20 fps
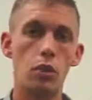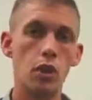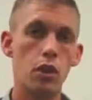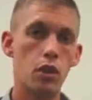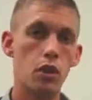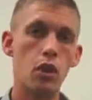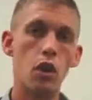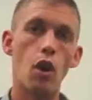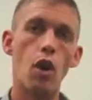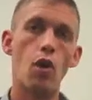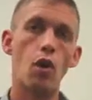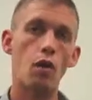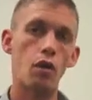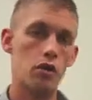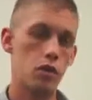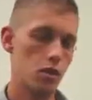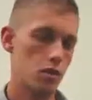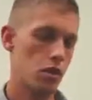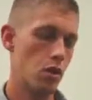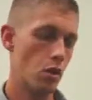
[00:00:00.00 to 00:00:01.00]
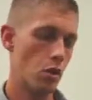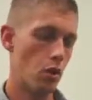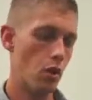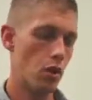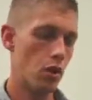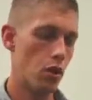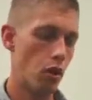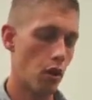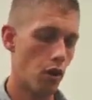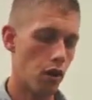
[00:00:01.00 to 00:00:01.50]
You'll be good to go. Just
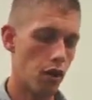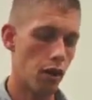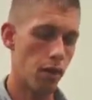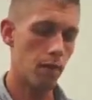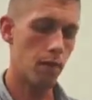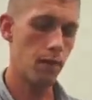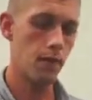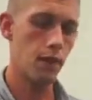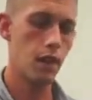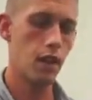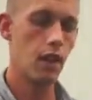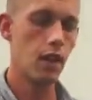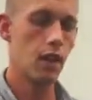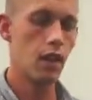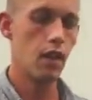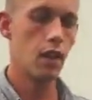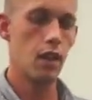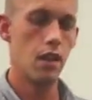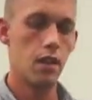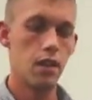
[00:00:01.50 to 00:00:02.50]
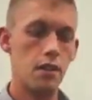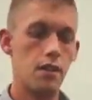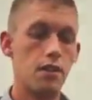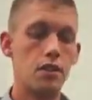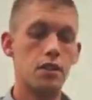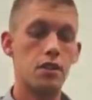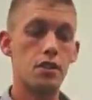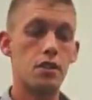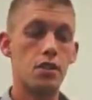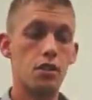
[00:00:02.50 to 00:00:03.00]
don't over-torque them.
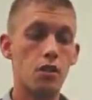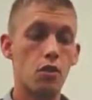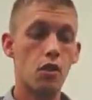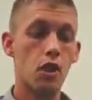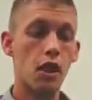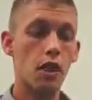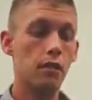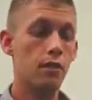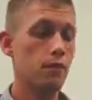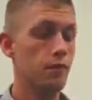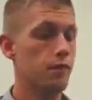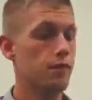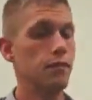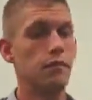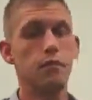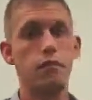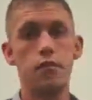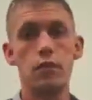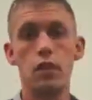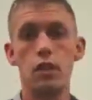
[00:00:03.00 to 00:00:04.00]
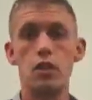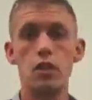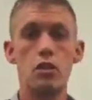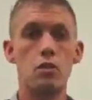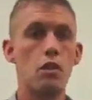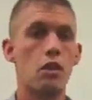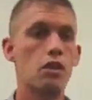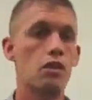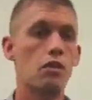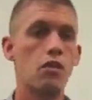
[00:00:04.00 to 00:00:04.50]
This is the screen. You
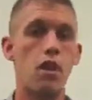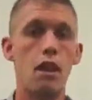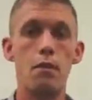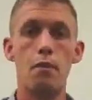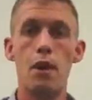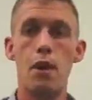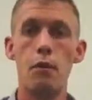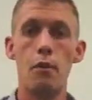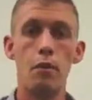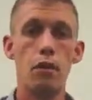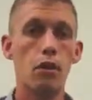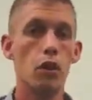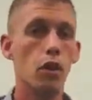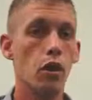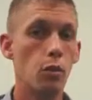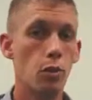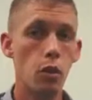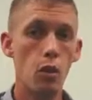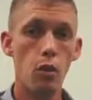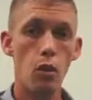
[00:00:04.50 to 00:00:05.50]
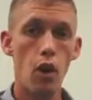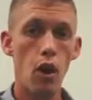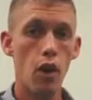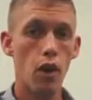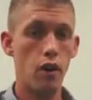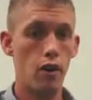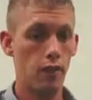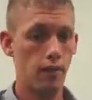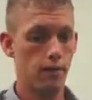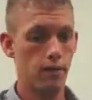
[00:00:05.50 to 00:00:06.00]
just want to scrub it up with a little bit of
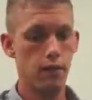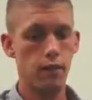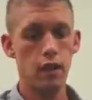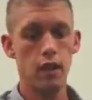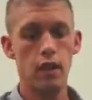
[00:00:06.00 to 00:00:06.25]
water.